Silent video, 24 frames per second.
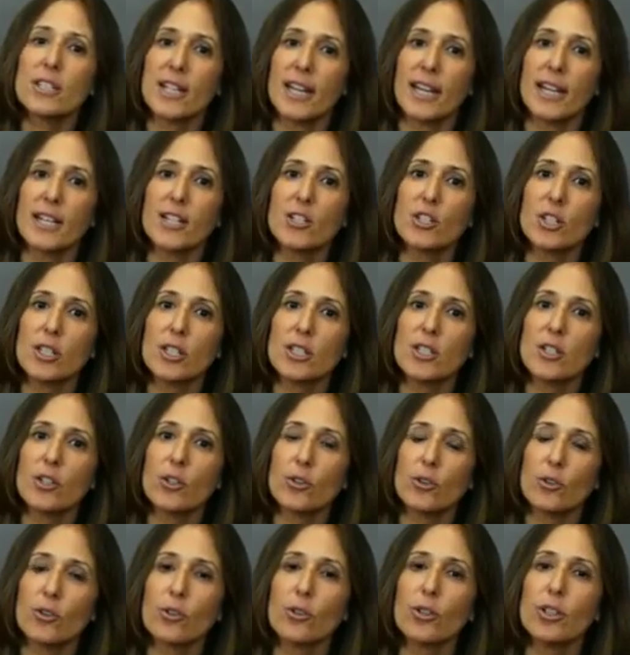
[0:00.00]
stage is
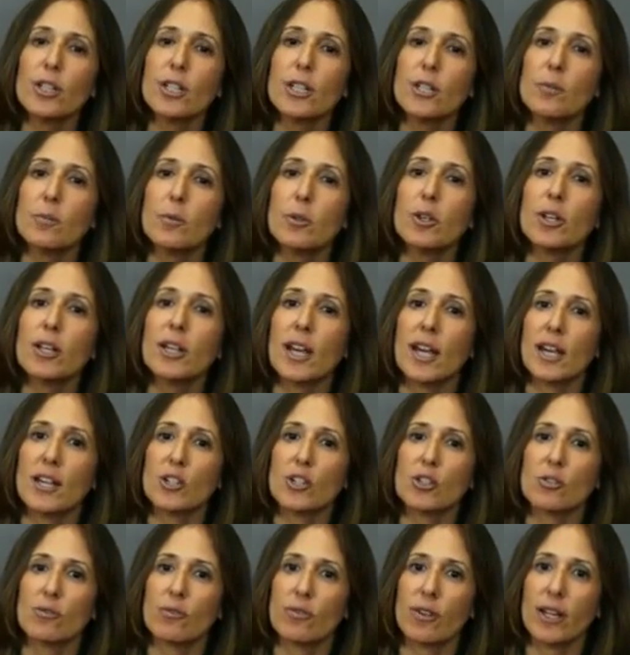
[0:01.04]
the early
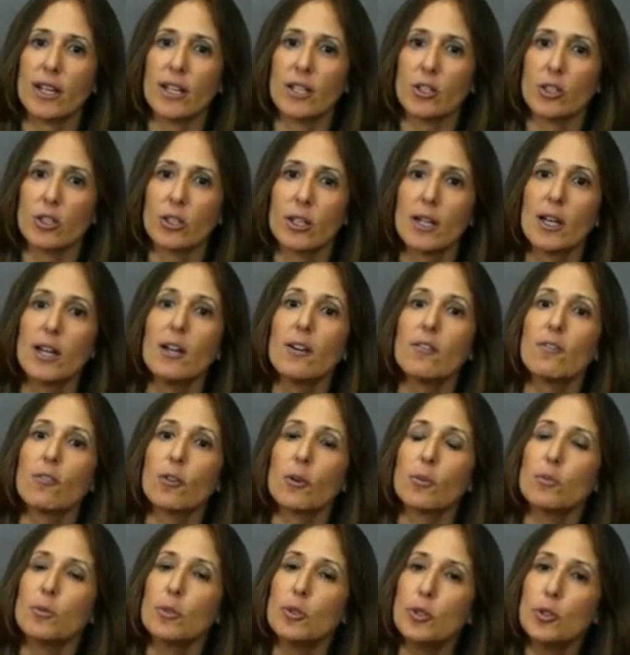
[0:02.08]
communication phase,
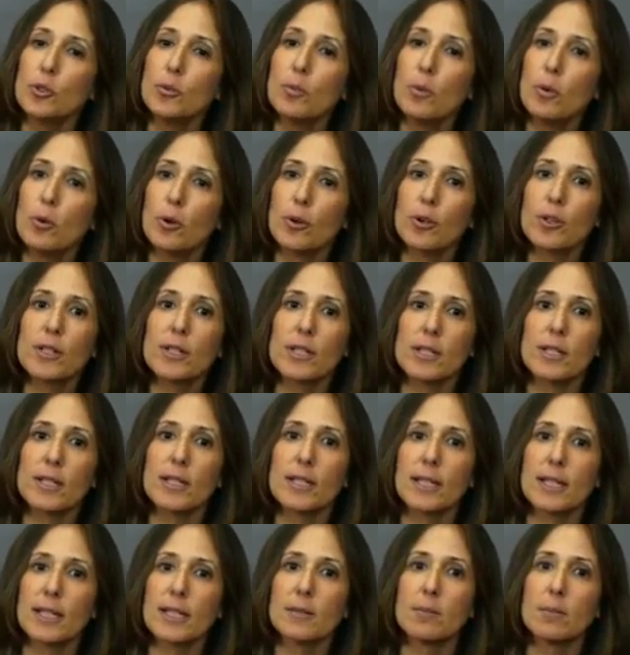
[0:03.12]
from newborn to
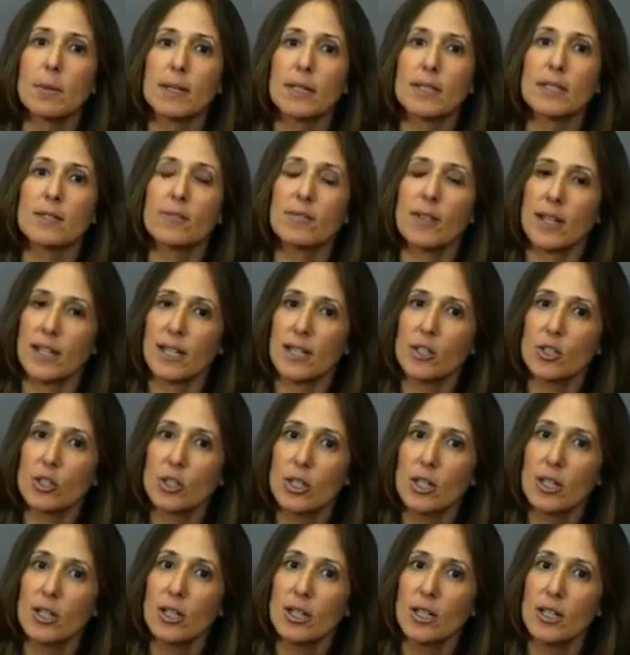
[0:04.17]
6 months of age.
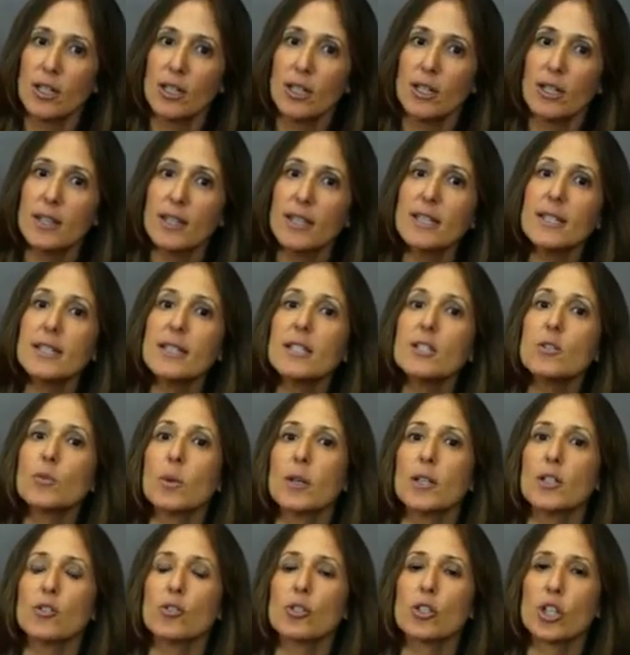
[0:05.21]
This is
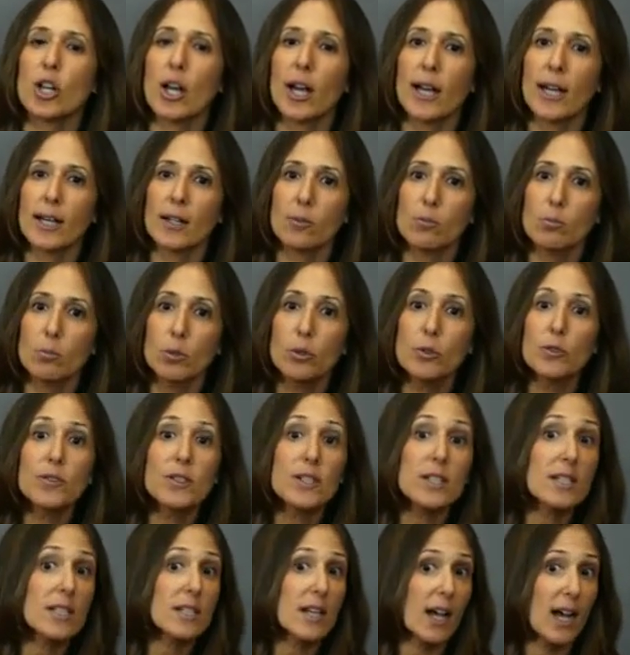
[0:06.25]
when your child
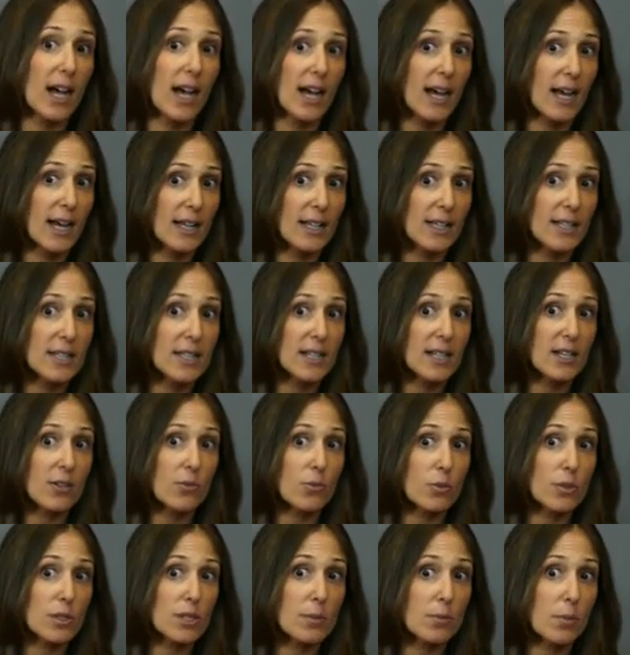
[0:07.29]
moves his eyes
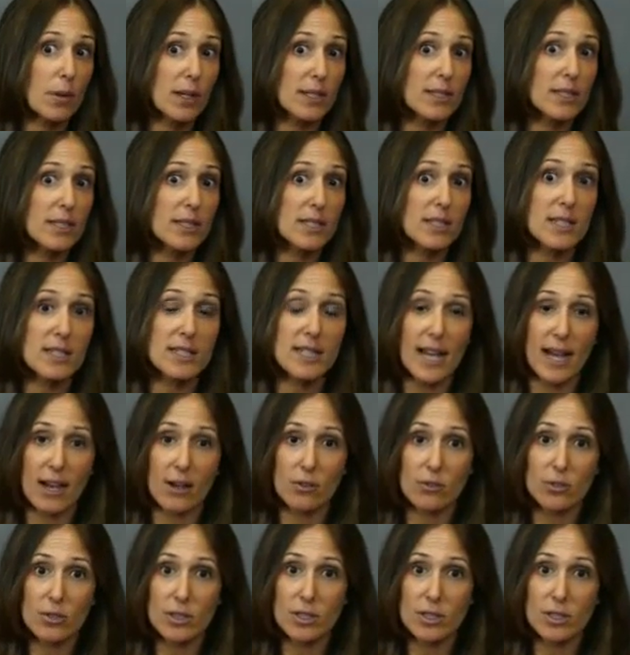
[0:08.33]
in response to sounds